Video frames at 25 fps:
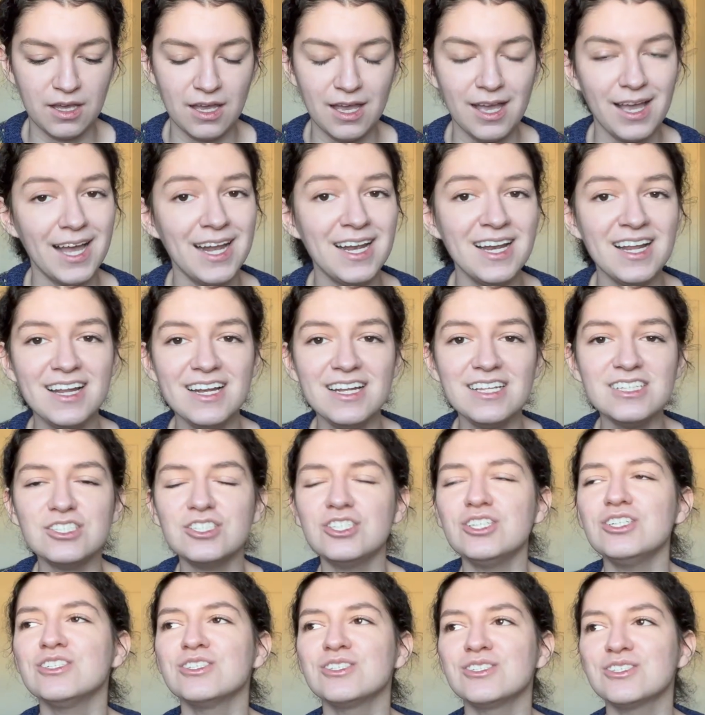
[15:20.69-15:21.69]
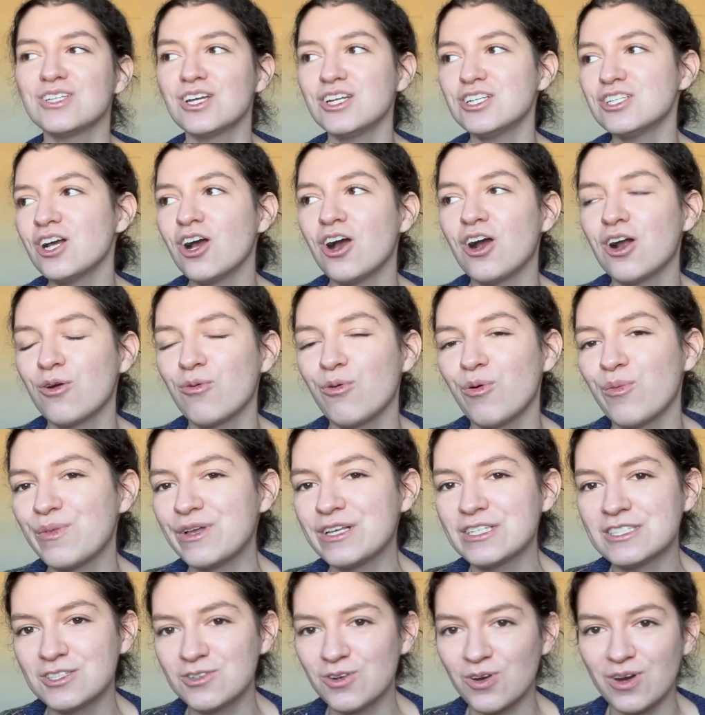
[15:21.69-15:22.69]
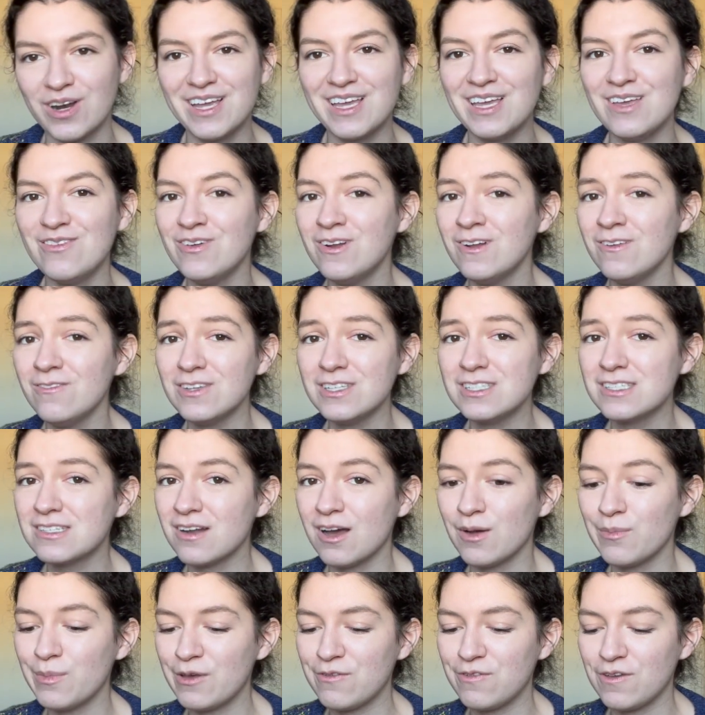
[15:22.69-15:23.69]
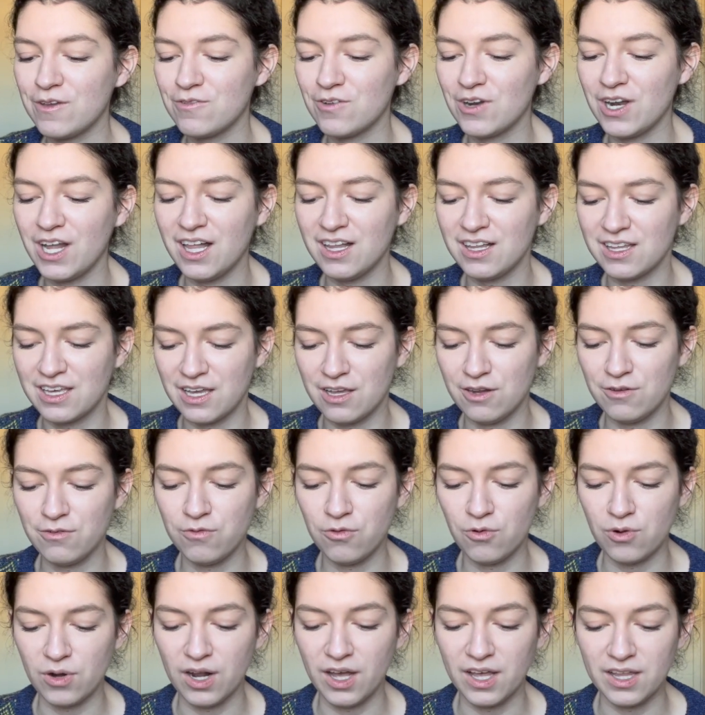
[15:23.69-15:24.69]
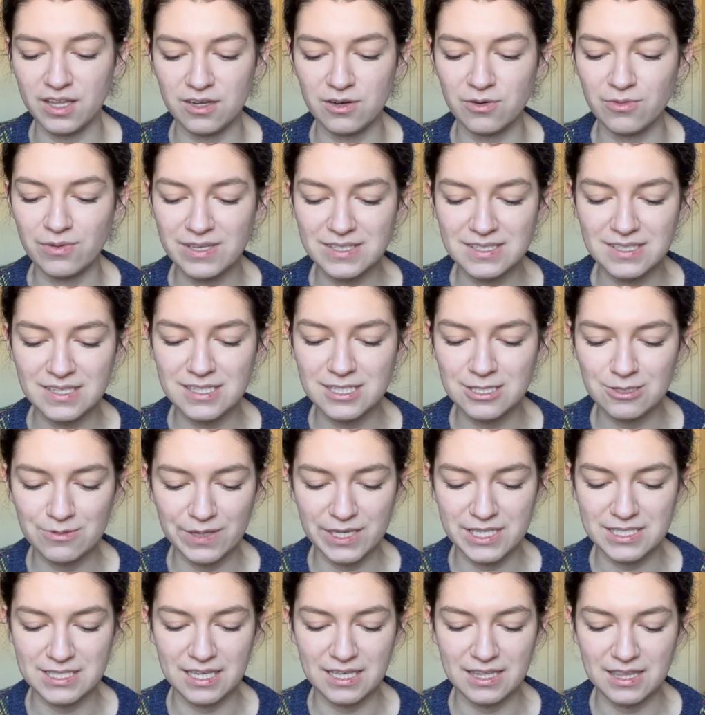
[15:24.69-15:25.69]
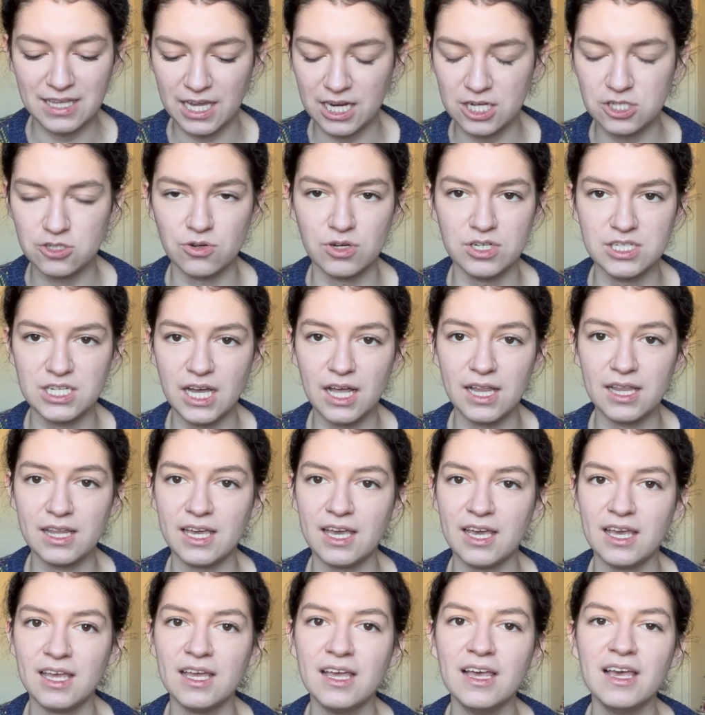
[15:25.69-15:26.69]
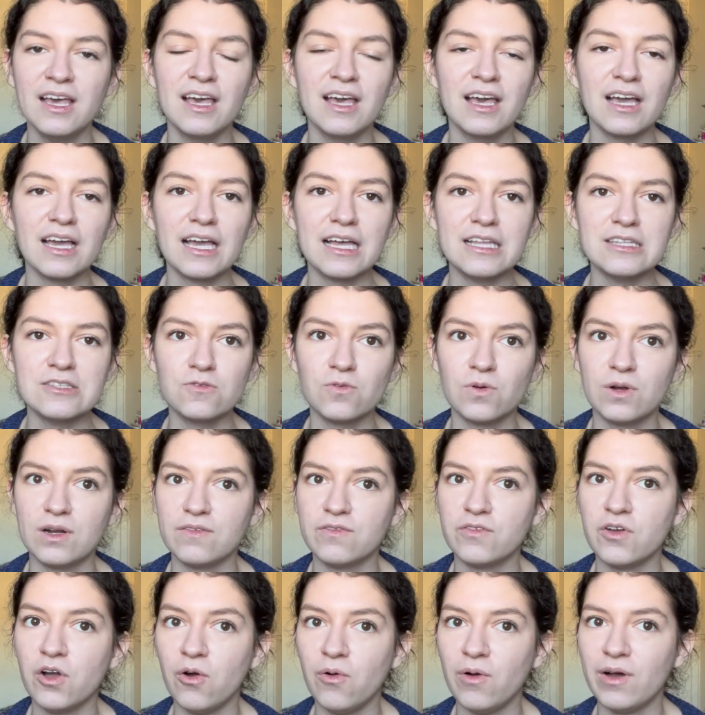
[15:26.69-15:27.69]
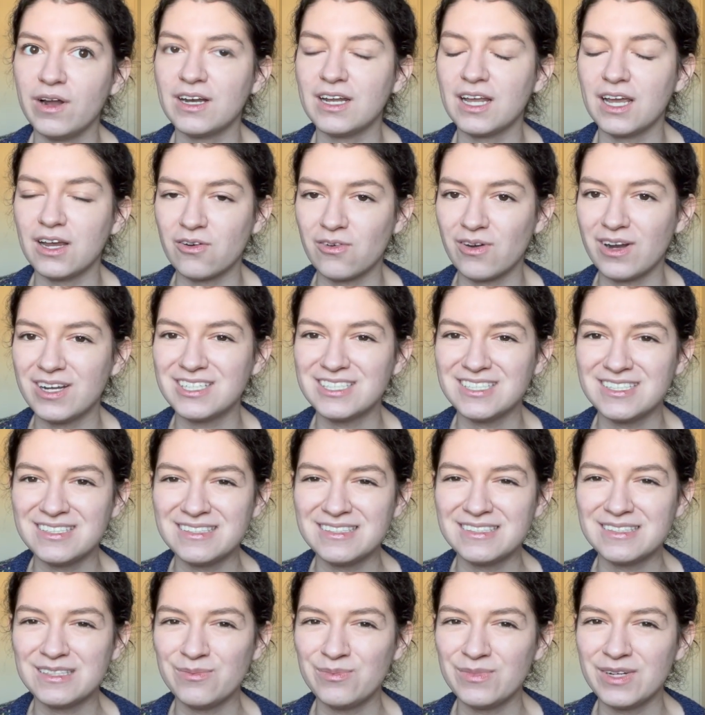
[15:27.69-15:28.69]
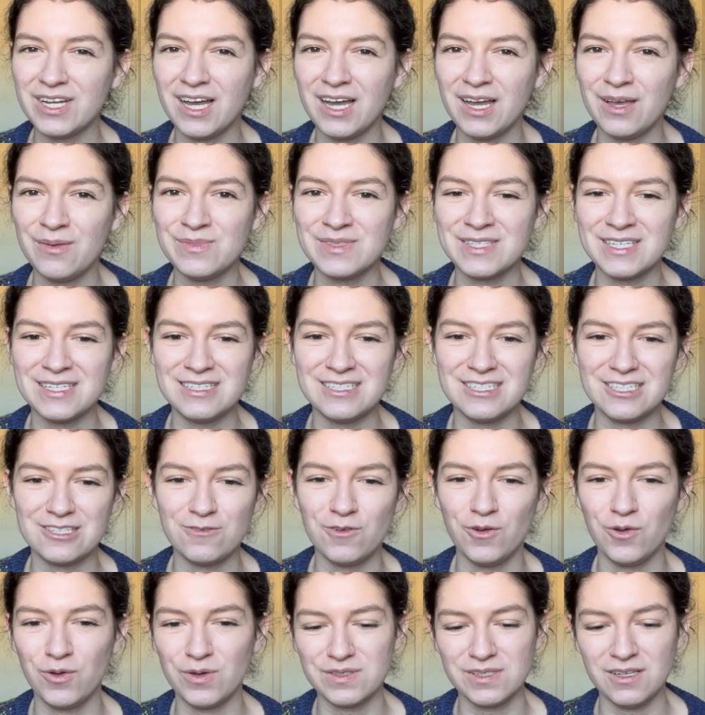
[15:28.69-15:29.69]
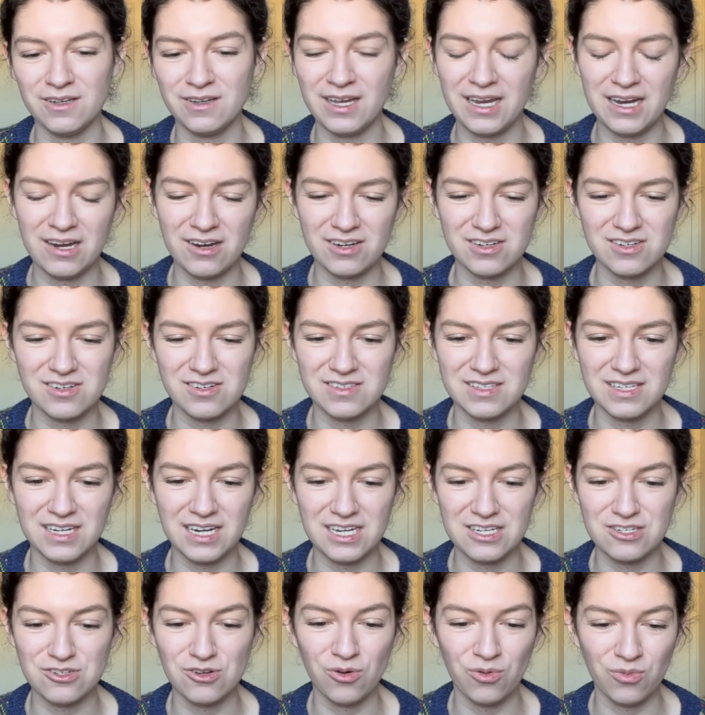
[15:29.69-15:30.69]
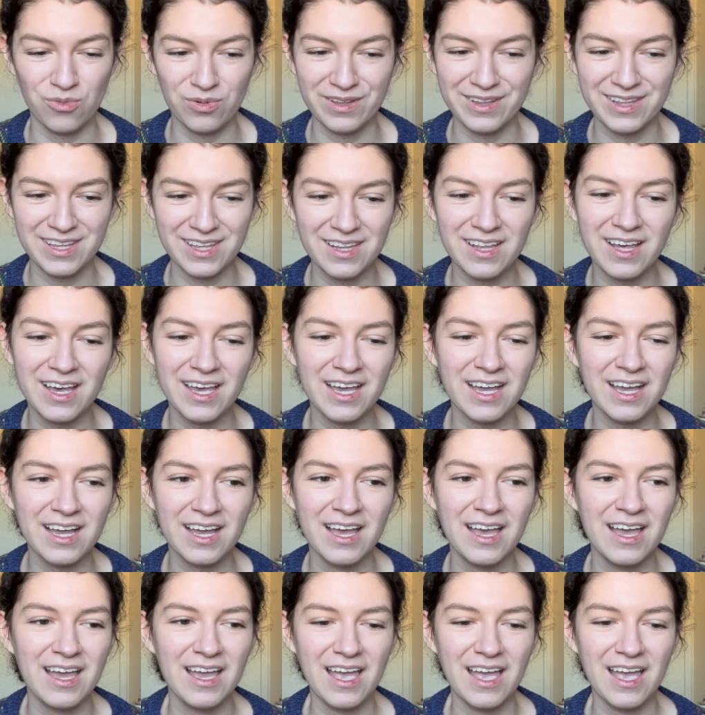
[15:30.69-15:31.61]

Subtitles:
And it is just such a heartwarming story, even if it's not my favorite Eliot for other reasons, because I think George Eliot can sort of go on digressions sometimes and just focus on characters that I don't really like.